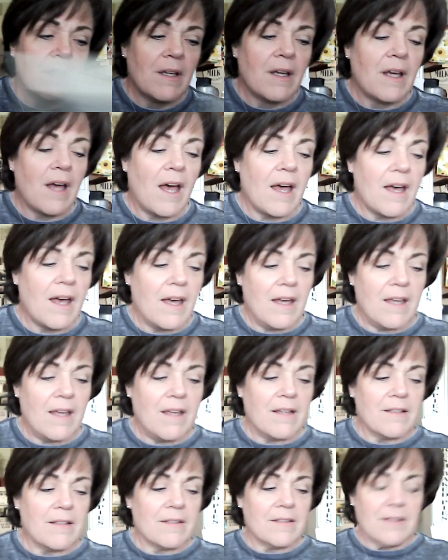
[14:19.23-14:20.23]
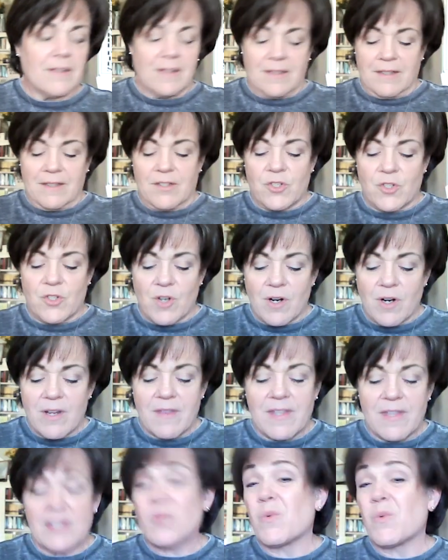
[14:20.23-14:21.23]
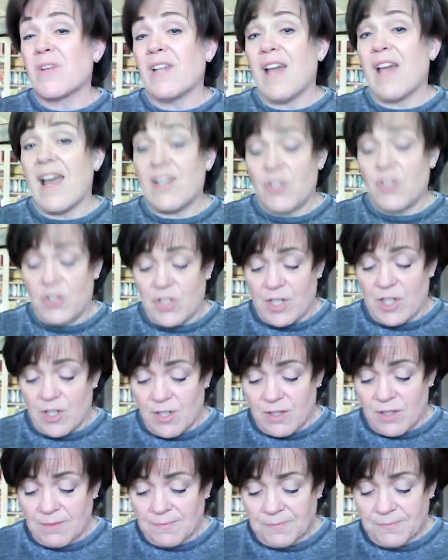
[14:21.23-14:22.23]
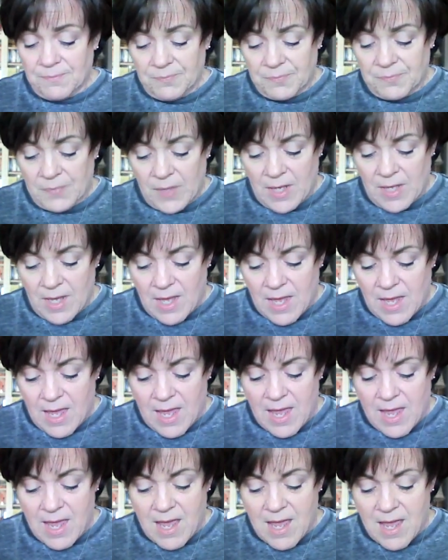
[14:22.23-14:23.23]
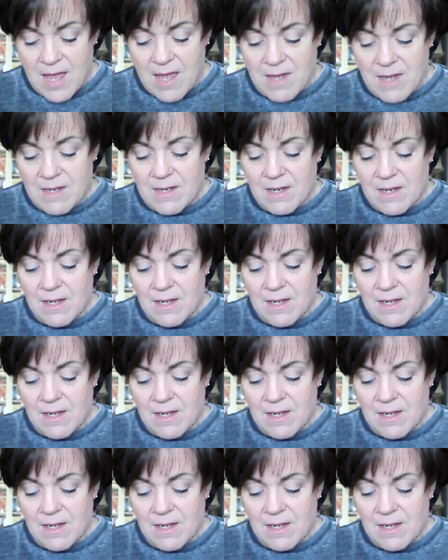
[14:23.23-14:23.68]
I started this one last year and